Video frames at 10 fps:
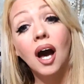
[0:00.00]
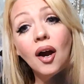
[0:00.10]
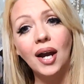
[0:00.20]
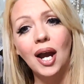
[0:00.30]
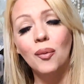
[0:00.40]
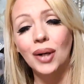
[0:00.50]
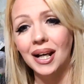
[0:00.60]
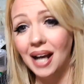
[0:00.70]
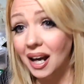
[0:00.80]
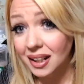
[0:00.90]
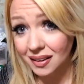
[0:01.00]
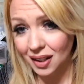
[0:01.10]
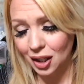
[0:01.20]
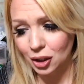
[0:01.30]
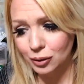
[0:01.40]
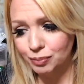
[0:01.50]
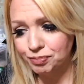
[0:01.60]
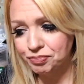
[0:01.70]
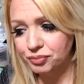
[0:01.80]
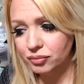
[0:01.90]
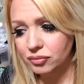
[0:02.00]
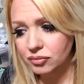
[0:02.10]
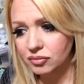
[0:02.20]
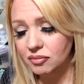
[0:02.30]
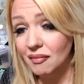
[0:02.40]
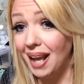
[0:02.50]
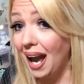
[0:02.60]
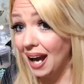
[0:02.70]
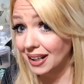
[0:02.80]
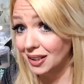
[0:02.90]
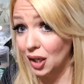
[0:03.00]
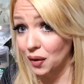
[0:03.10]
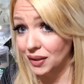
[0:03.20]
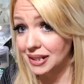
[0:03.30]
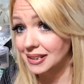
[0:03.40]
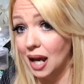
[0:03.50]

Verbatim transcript: Okay, when I got in there, I didn't know this.